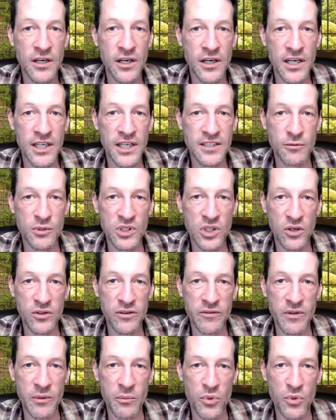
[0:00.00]
as a result
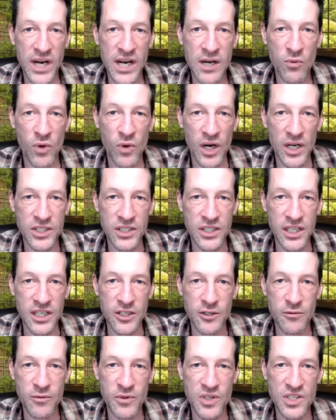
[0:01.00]
of the brainwashing that
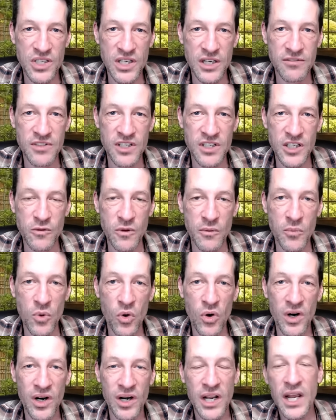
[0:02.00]
you've received since you were
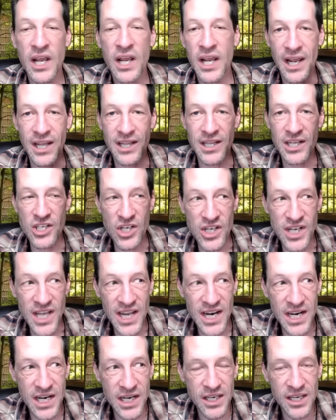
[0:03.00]
born and the
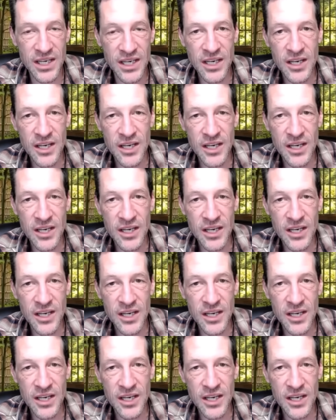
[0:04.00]
genetic